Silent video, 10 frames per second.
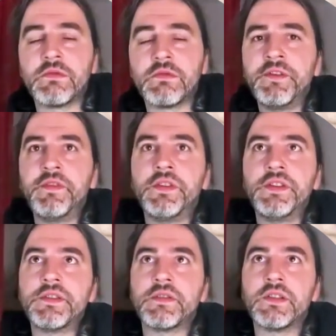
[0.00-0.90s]
What if you
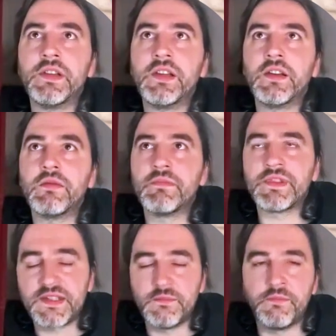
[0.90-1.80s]
need to click
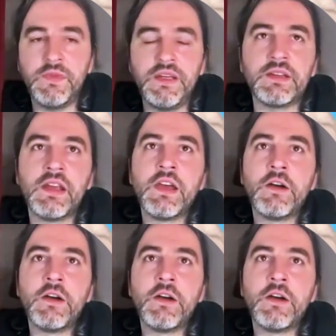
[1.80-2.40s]
submit